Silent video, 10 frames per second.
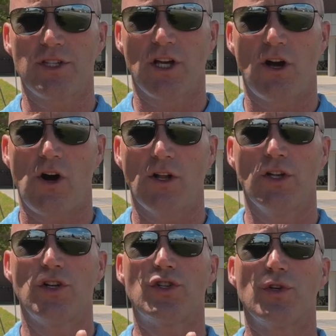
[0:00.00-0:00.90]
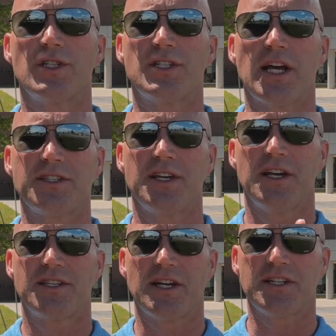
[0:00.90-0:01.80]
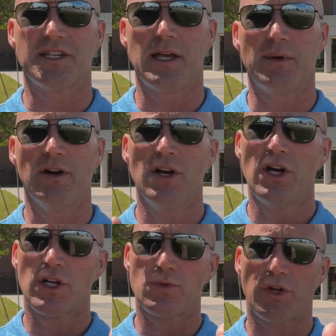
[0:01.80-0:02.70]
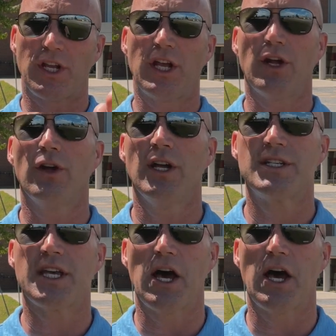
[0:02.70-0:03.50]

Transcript: us a call, shoot us a text, send us an email, because we're here to